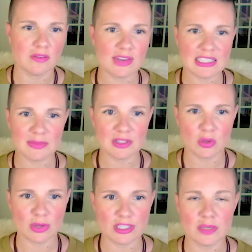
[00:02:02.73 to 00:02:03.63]
what the
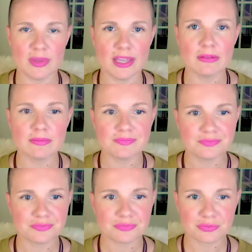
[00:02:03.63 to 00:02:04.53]
investment's going to be.
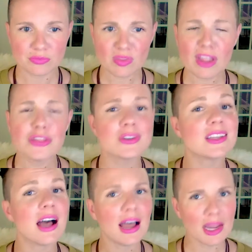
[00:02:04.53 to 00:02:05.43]

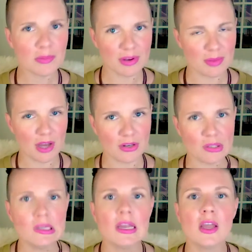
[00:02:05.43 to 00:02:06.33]
There's a hybrid
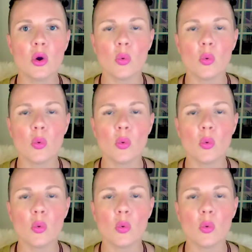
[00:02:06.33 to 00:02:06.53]
model